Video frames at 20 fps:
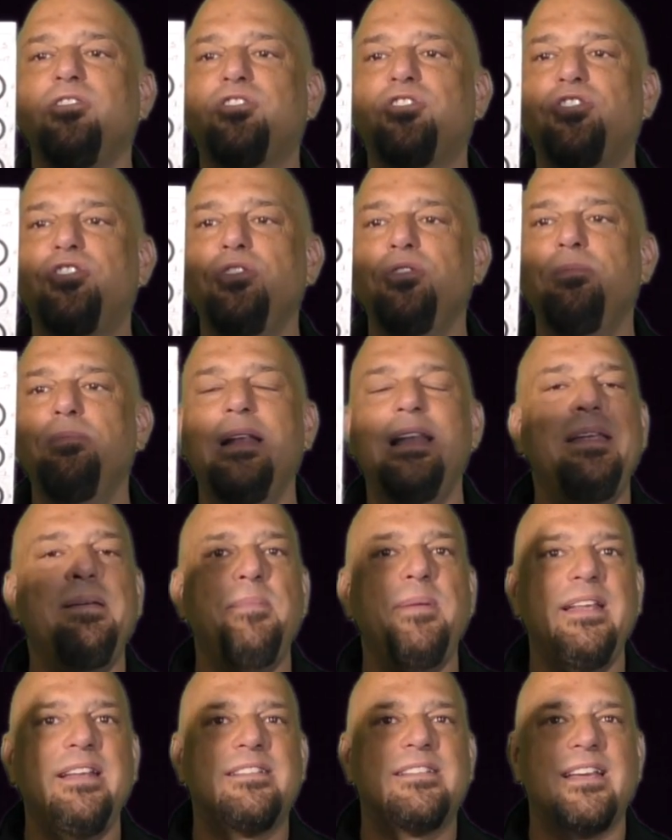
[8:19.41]

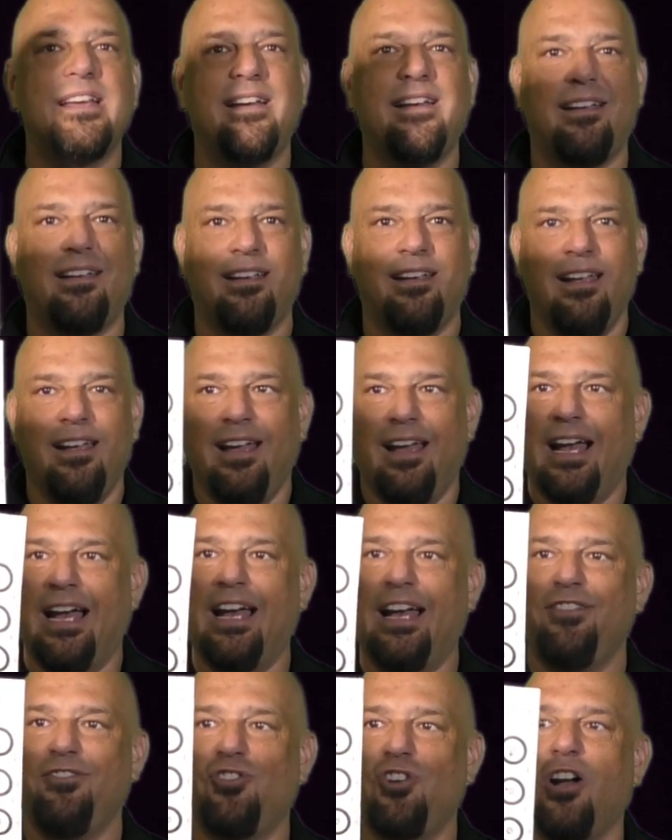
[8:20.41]

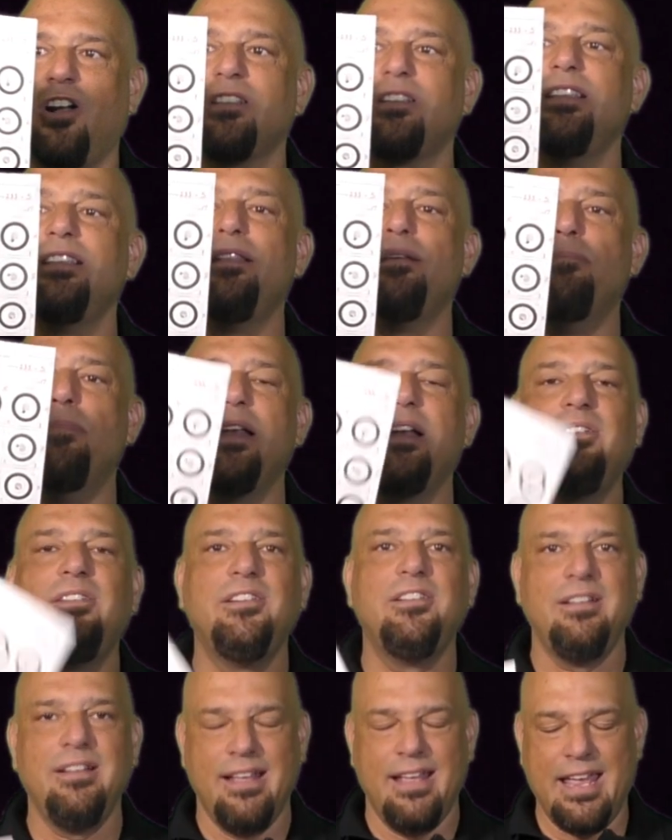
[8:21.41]
2mm dot in the
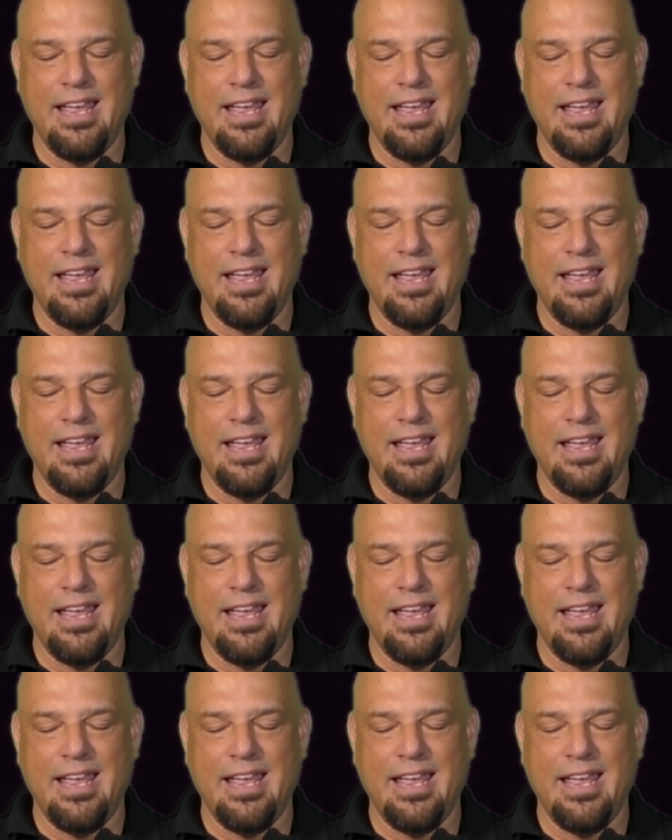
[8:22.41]
middle,